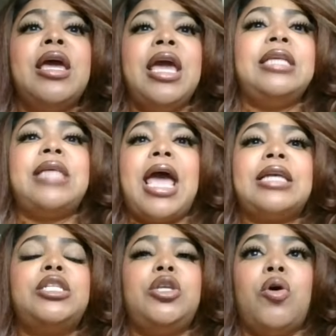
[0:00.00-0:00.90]
He's
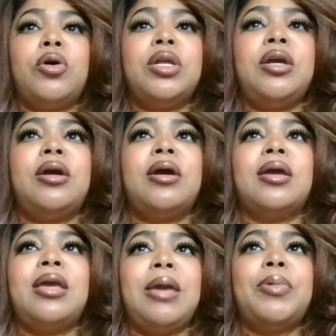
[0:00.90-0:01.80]
actually on here
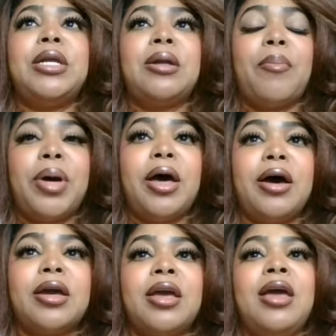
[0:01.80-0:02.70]
keeping it a
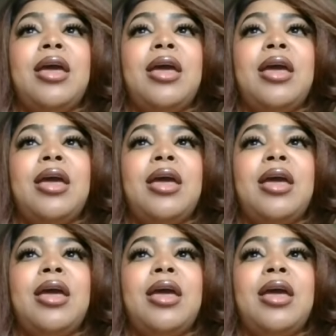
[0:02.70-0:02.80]
buck.